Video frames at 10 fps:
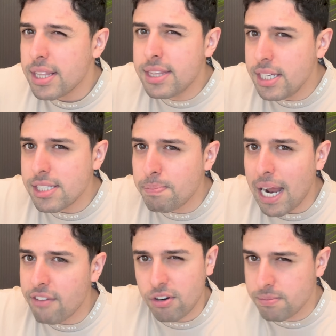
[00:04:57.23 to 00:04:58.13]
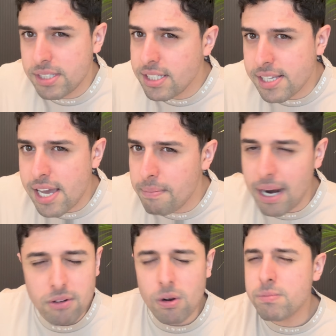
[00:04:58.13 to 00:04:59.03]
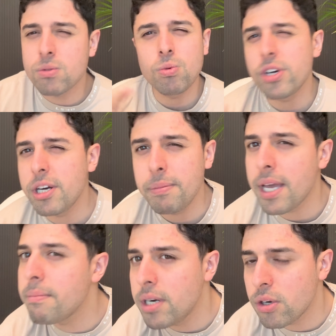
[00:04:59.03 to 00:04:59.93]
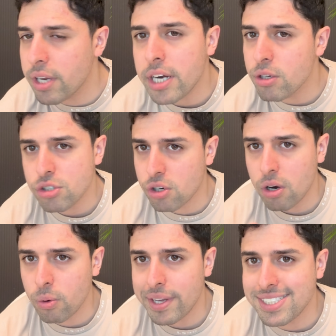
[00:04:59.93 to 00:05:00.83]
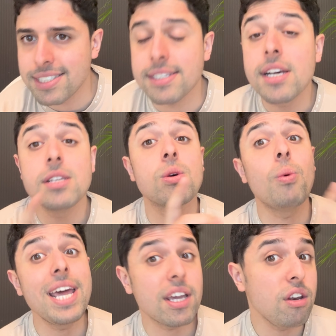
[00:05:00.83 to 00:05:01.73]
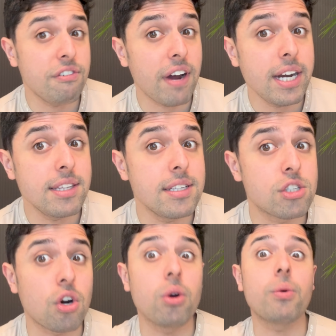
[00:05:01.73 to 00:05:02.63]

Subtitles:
these AI platforms wouldn't be able to get you strong questions. So where can you find these strong